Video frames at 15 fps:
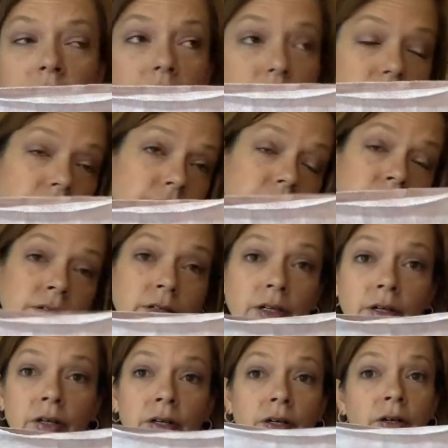you know, I don't
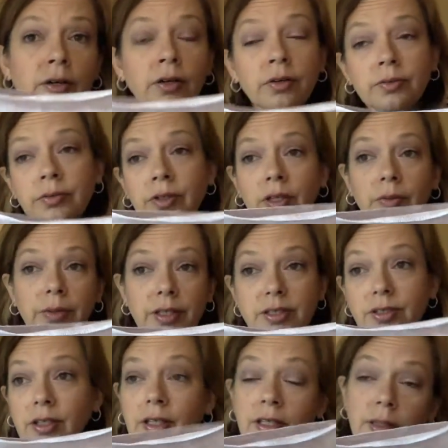know, you know, what it's
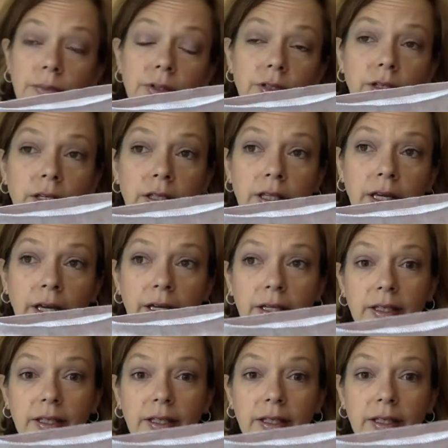going to end up looking like.